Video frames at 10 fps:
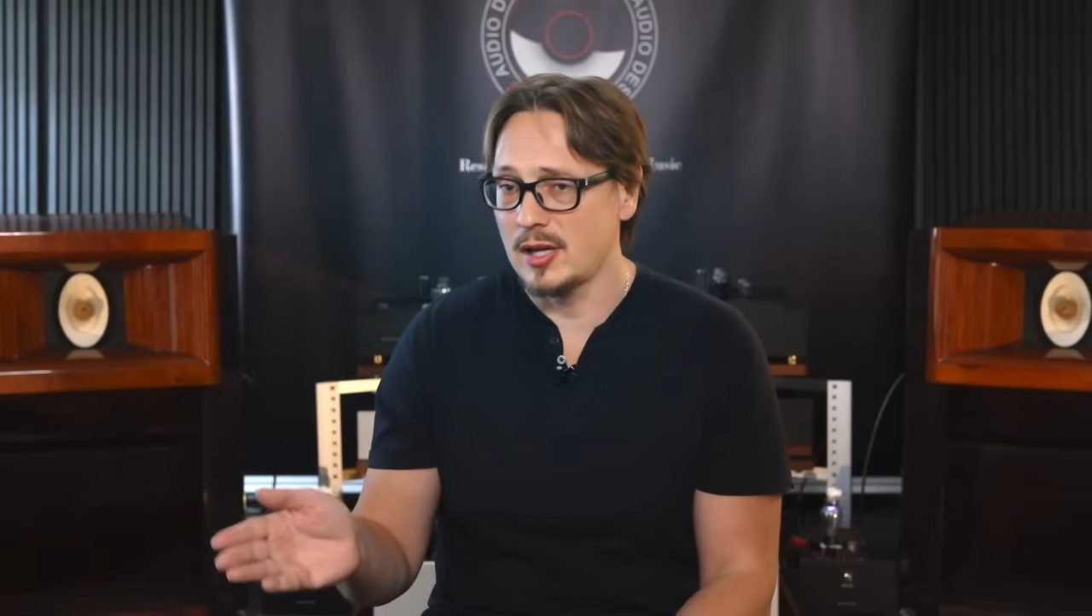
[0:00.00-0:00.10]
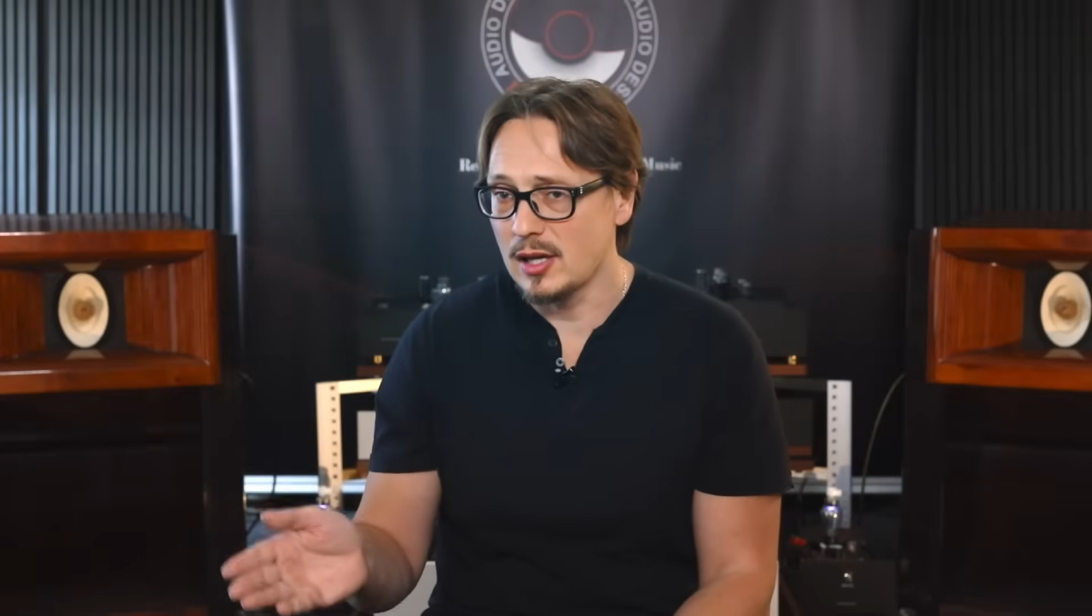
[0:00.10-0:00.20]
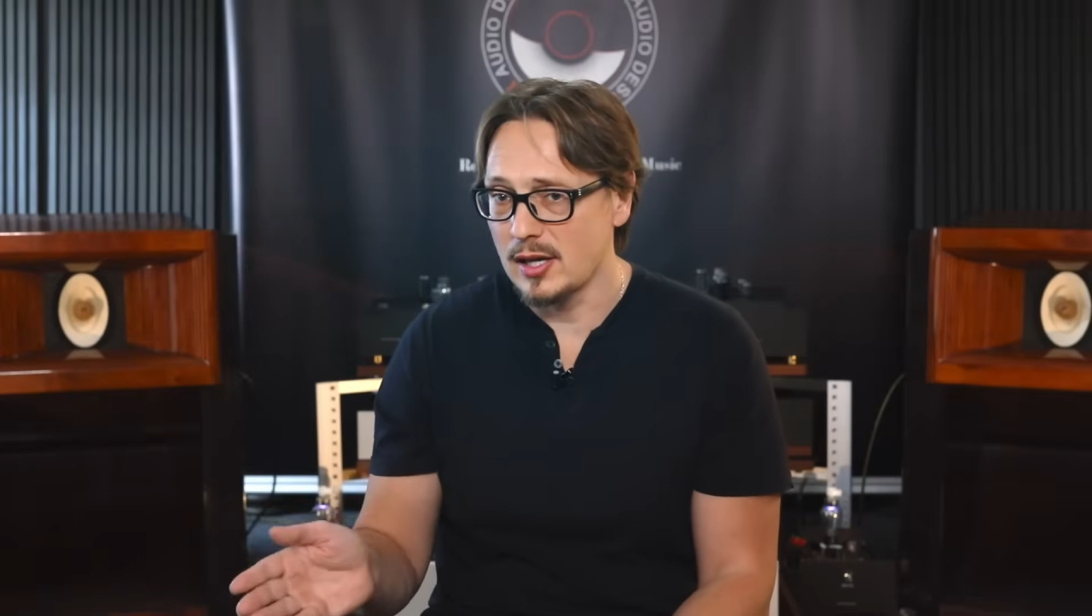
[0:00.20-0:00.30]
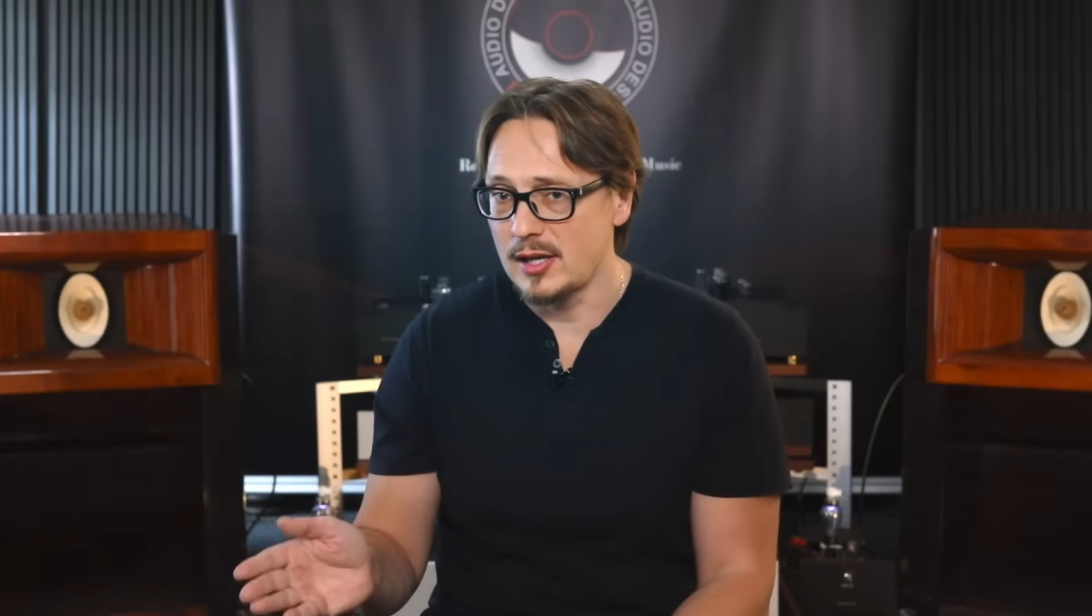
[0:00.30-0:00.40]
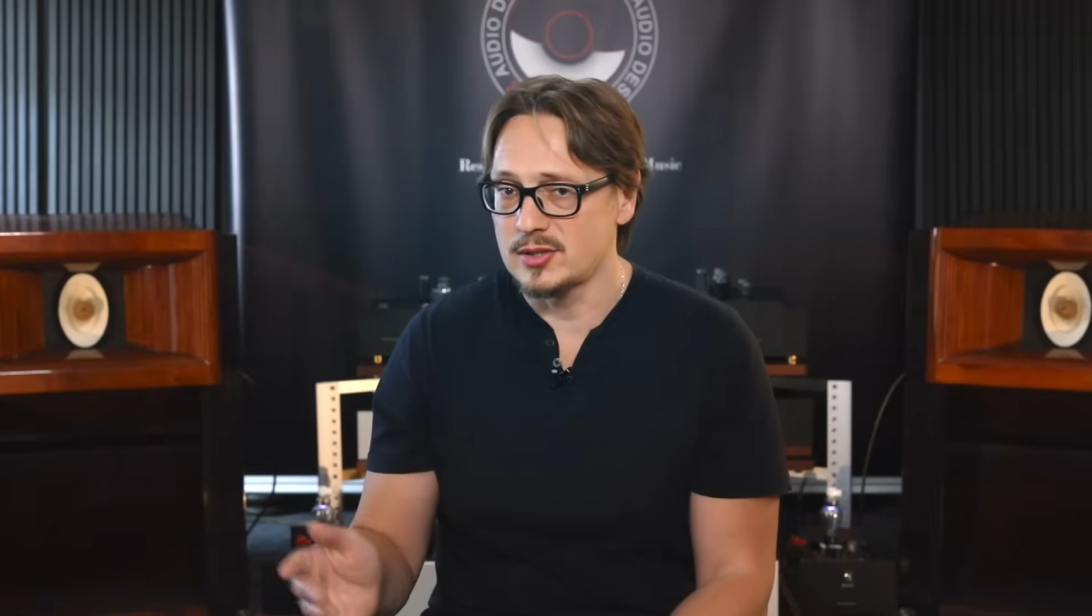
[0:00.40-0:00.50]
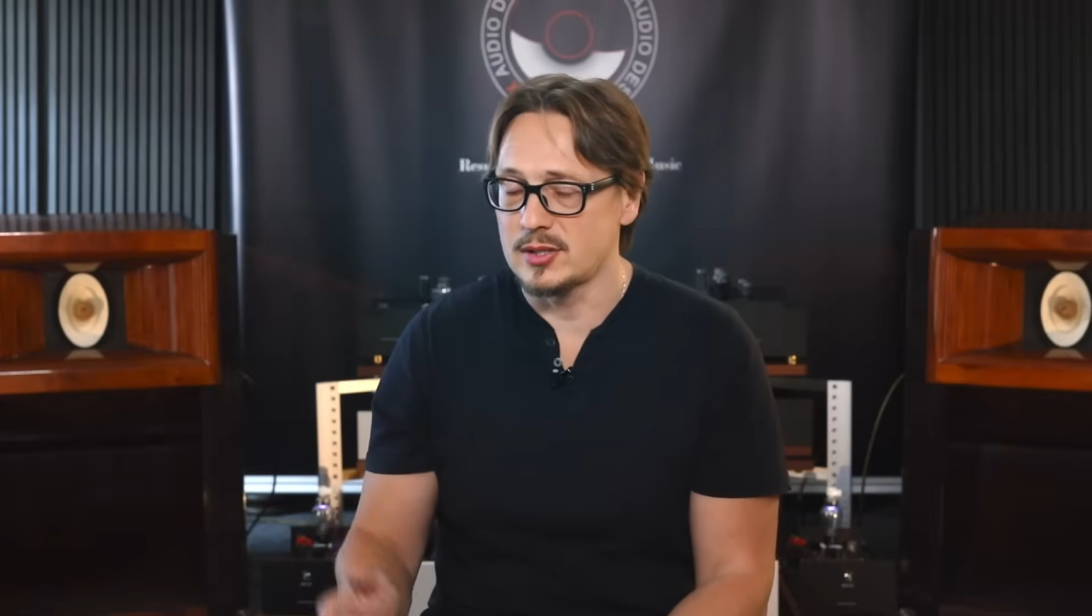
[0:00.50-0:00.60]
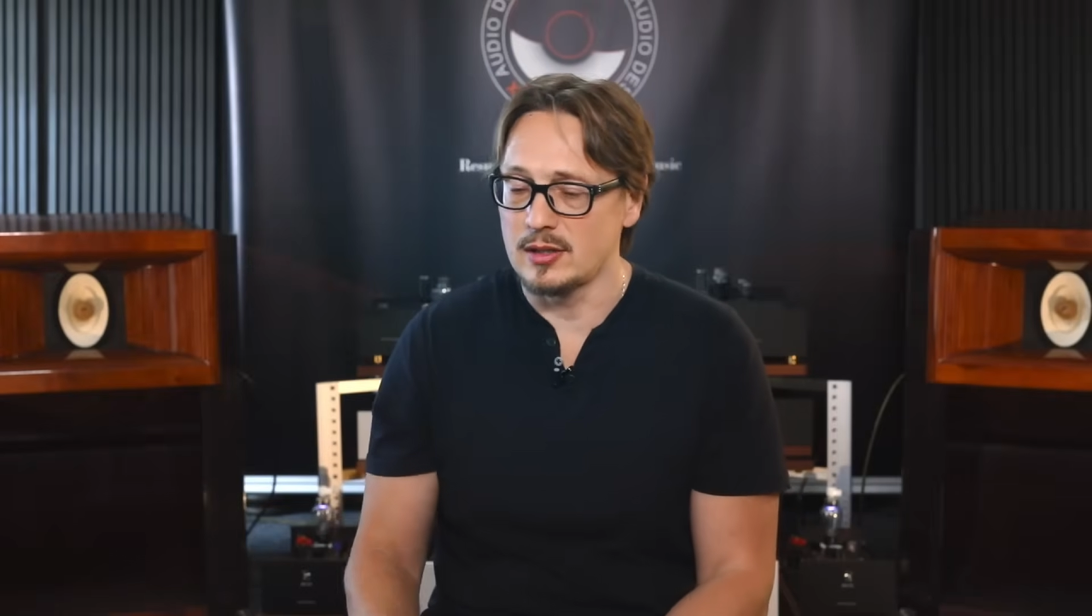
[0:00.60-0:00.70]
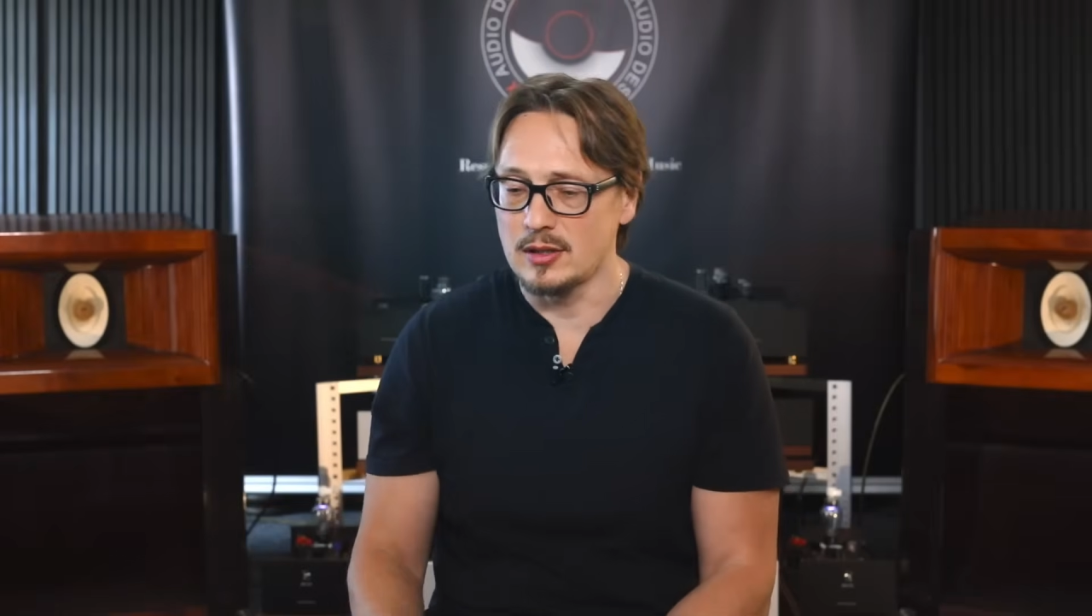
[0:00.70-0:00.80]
realized that